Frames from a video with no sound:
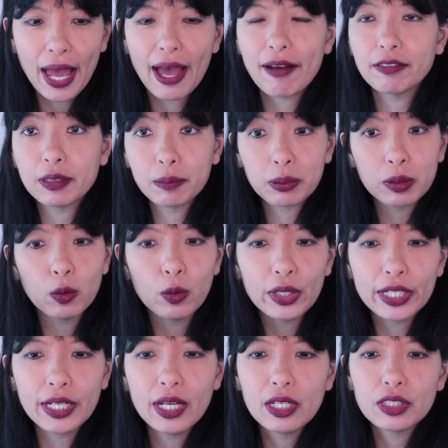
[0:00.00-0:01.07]
have
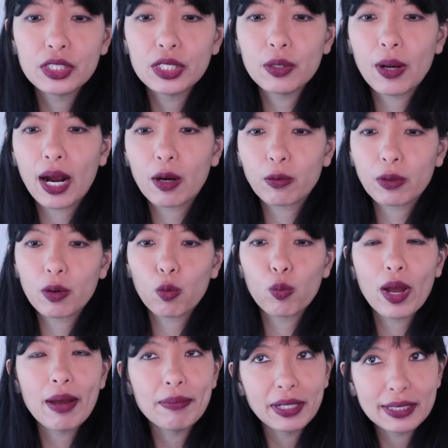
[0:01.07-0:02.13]
deployed to our
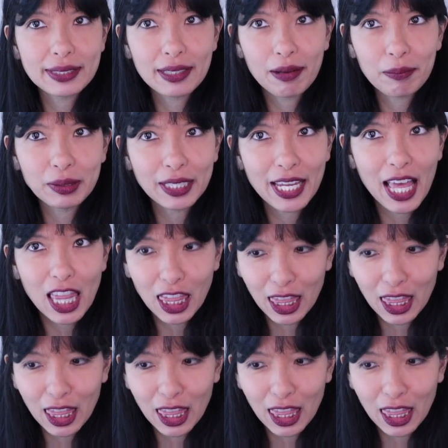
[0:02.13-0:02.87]
WebAssembly